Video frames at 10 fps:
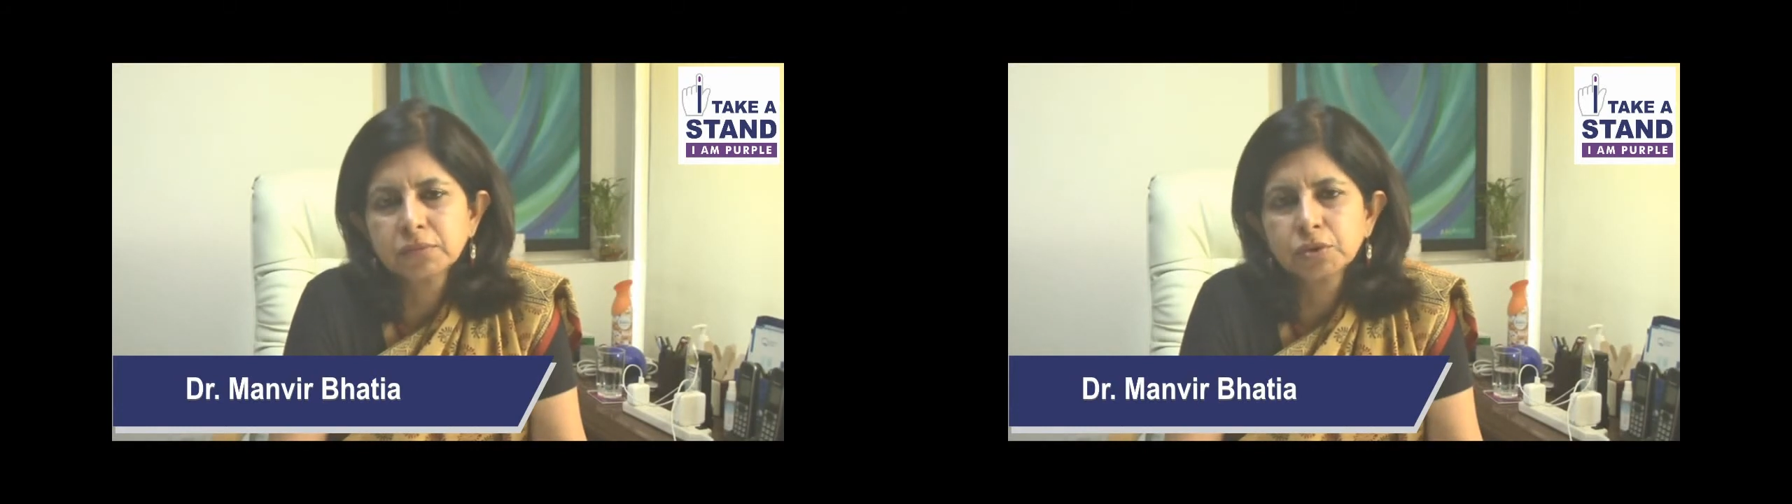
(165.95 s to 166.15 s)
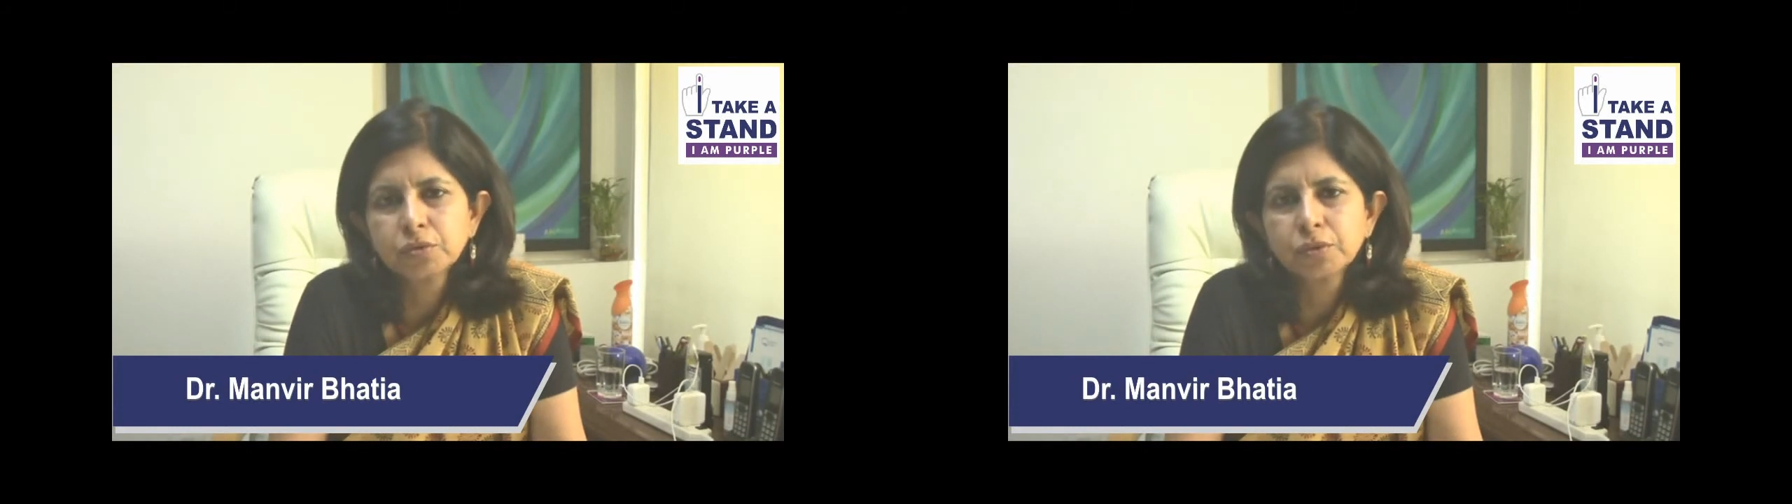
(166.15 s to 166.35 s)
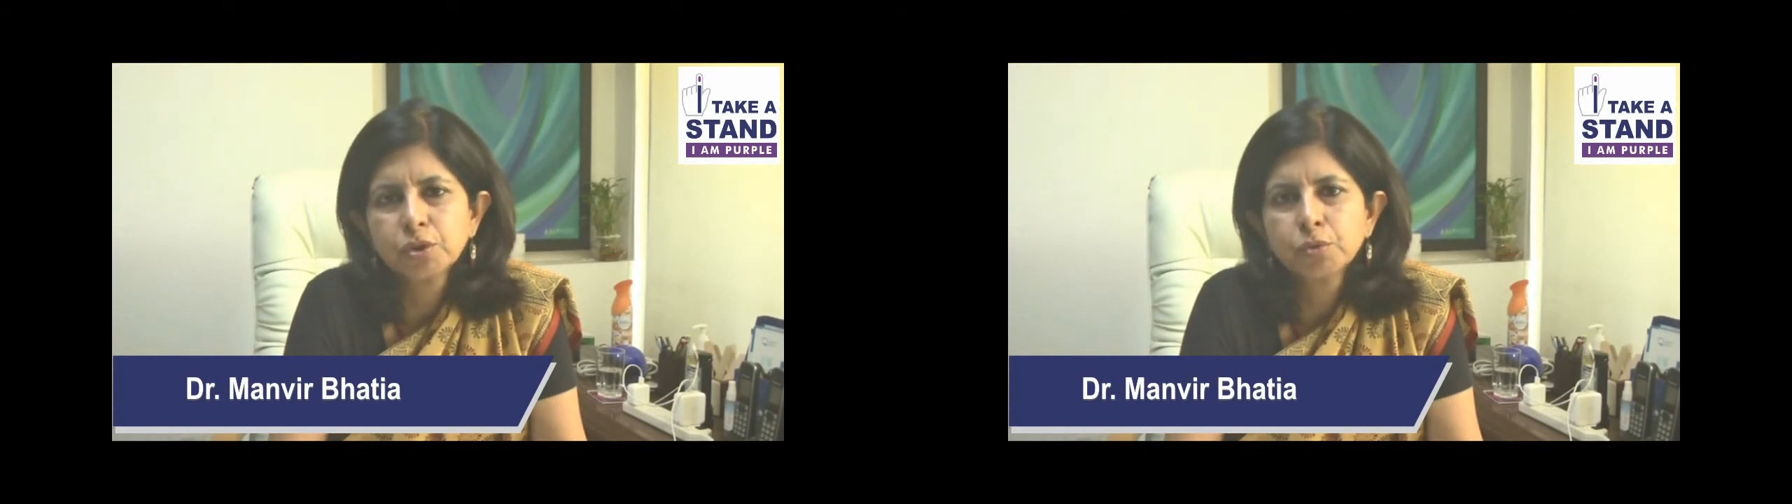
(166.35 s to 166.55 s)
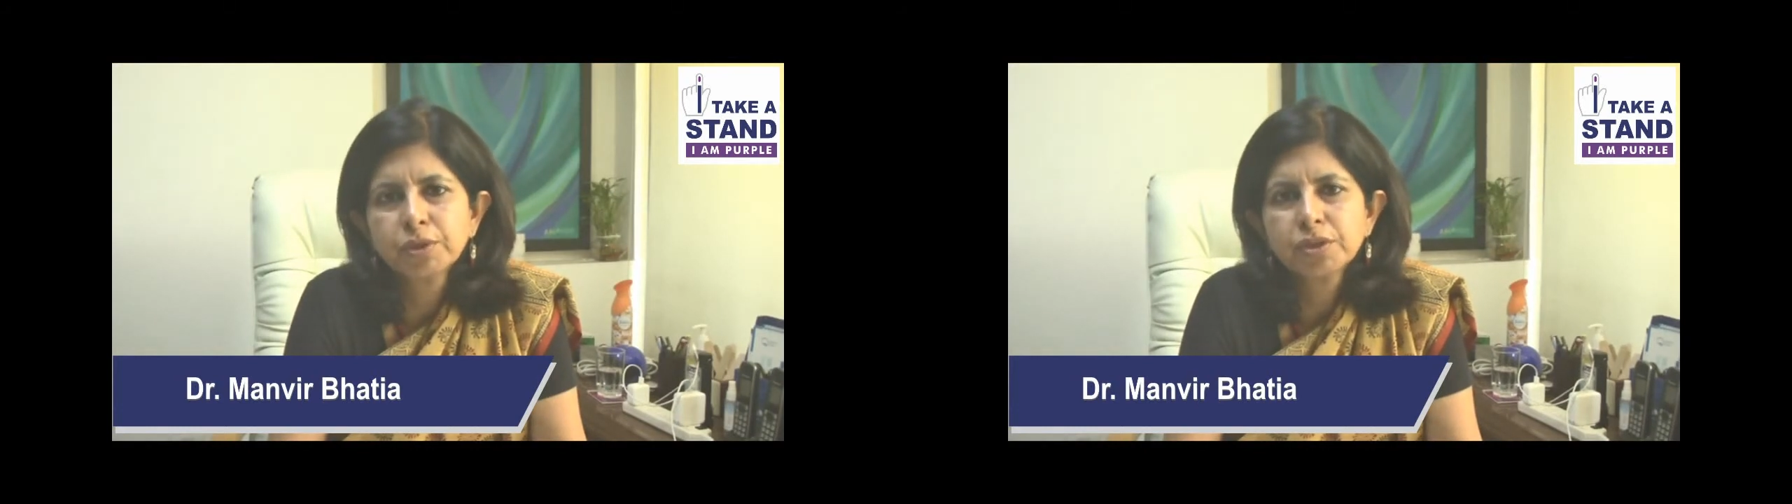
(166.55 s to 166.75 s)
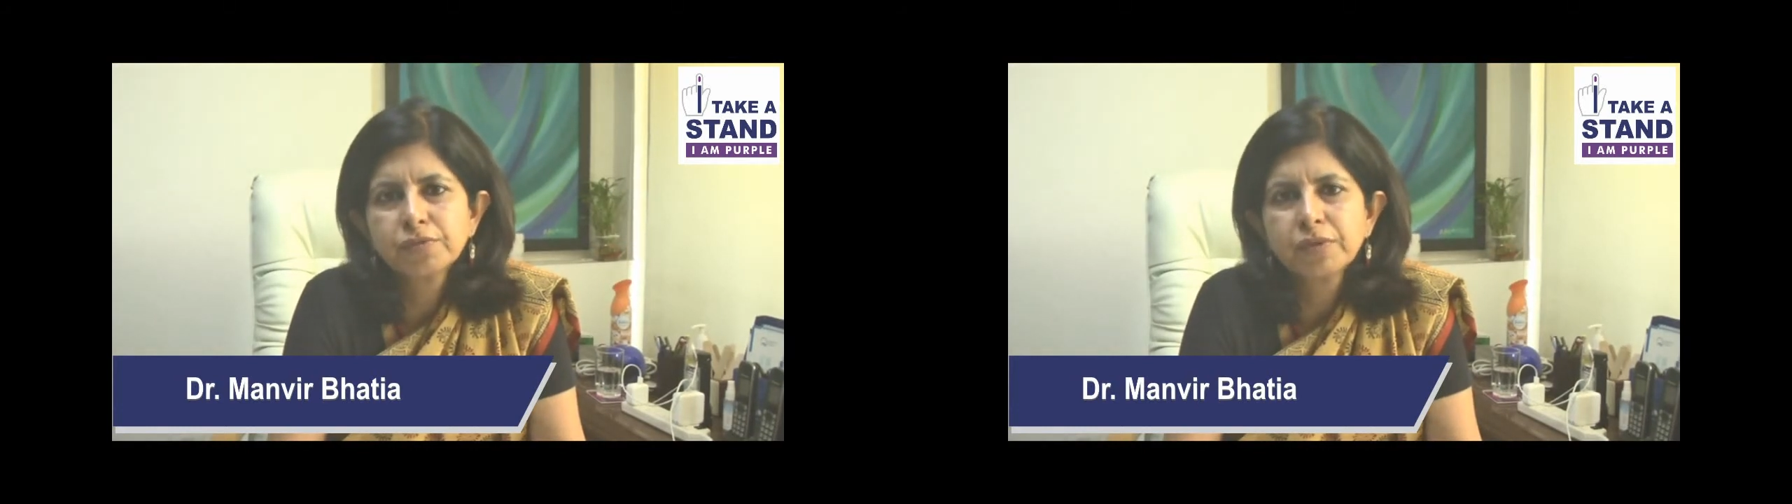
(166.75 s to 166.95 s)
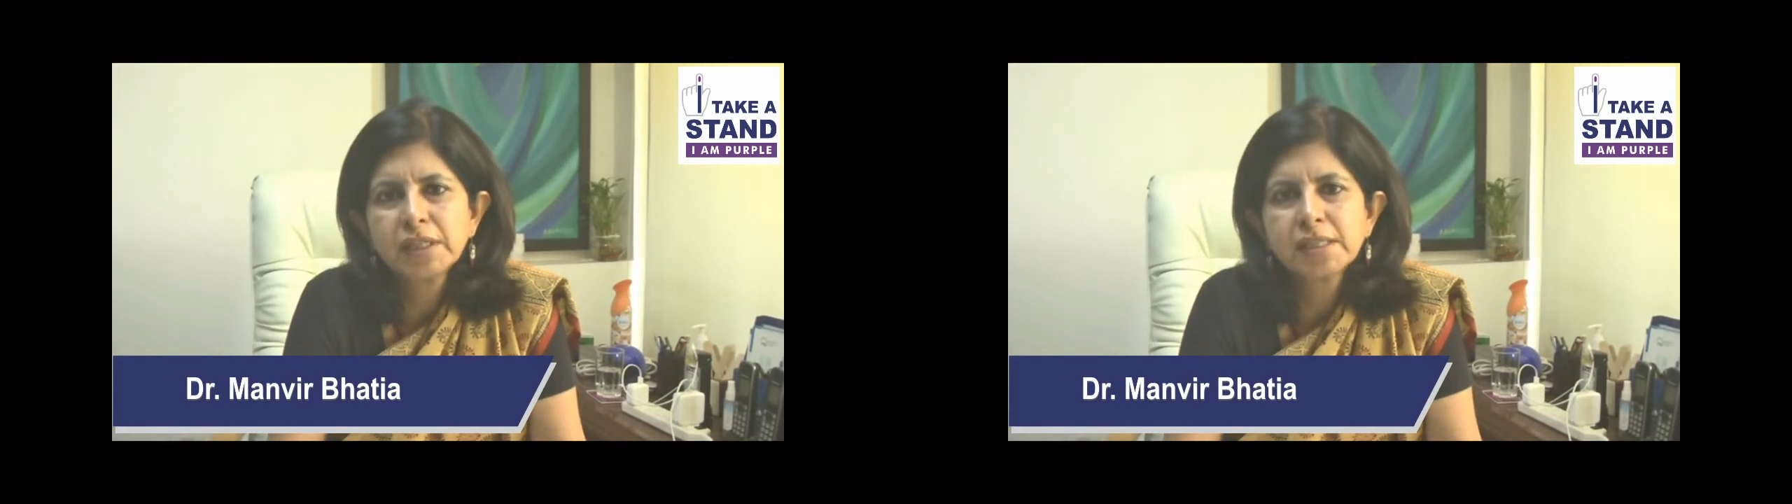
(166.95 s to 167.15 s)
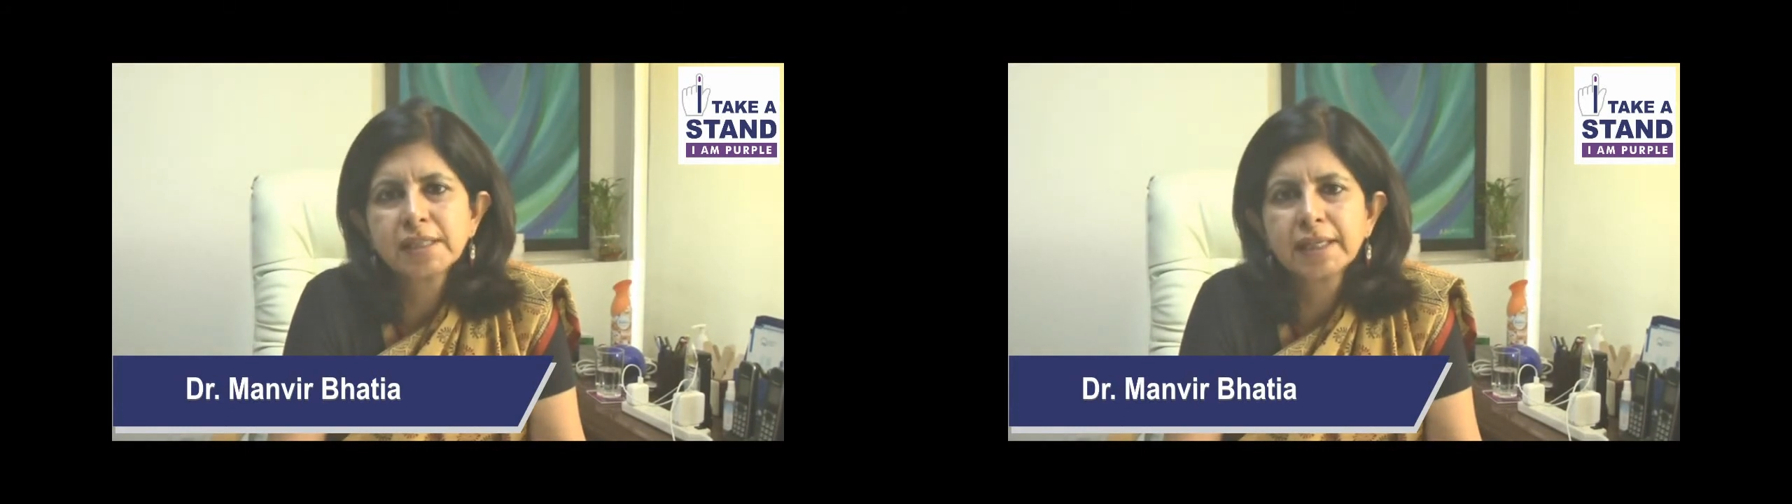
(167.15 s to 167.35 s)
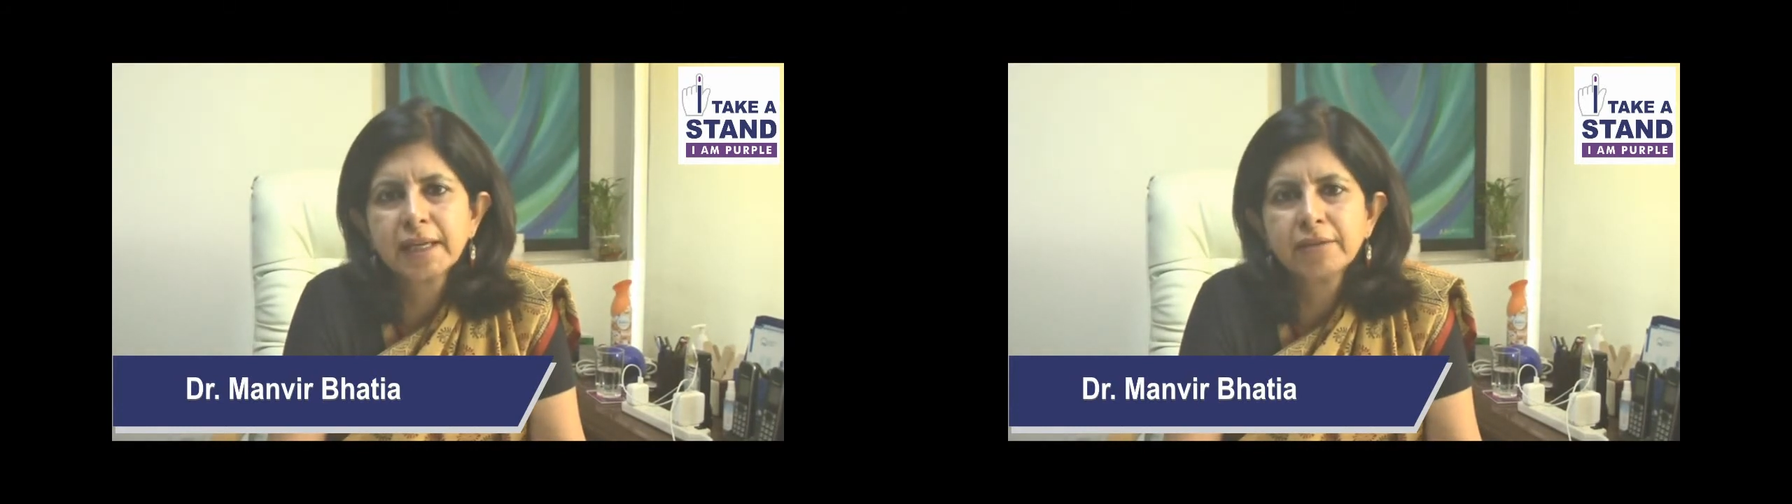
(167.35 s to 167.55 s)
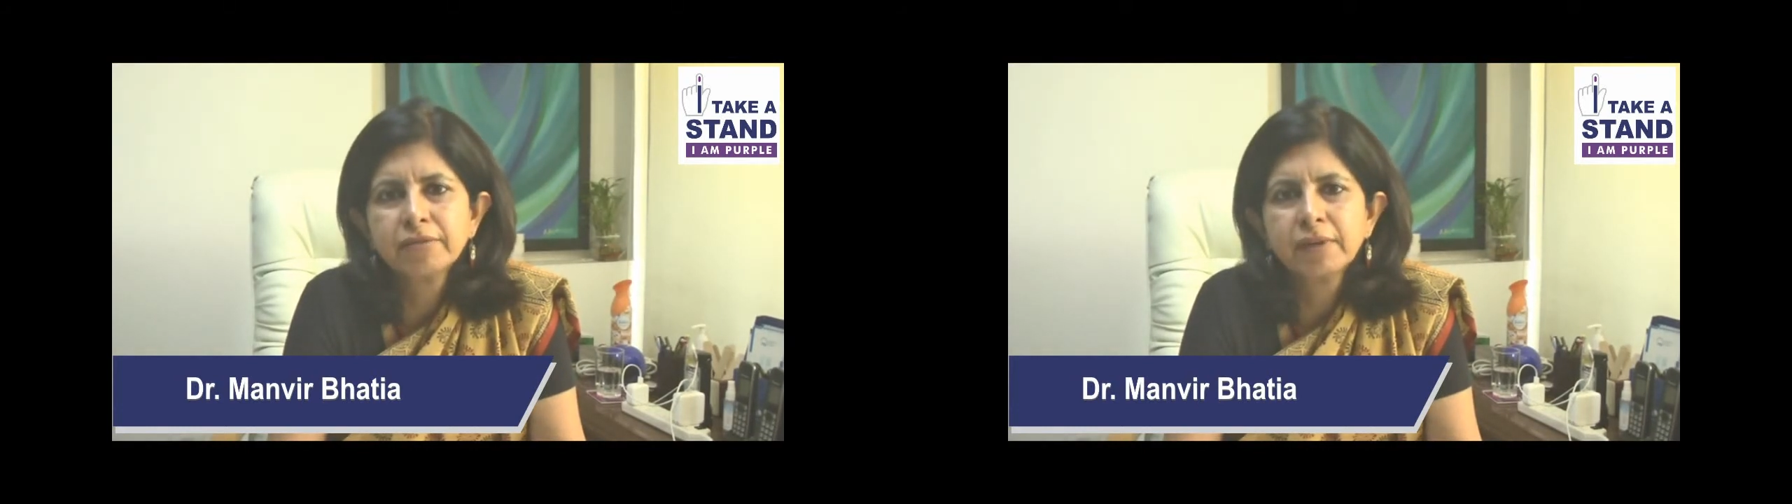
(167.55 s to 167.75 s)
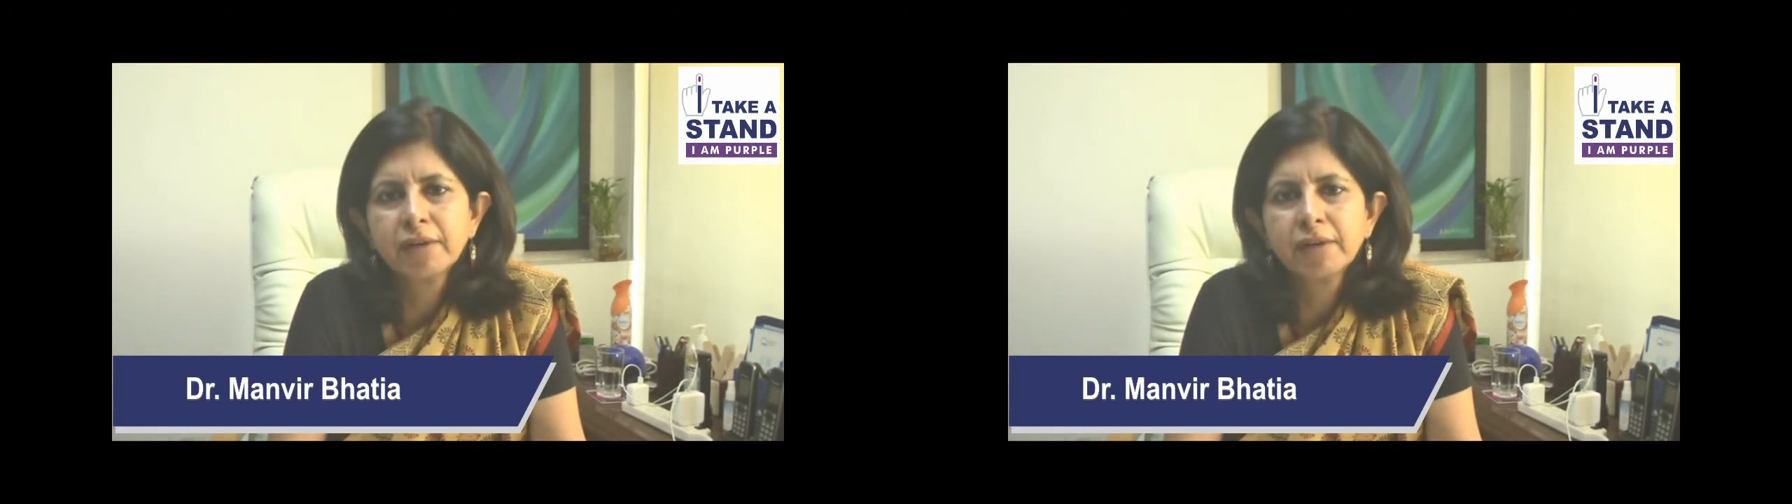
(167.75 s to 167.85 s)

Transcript: so numerous fields in life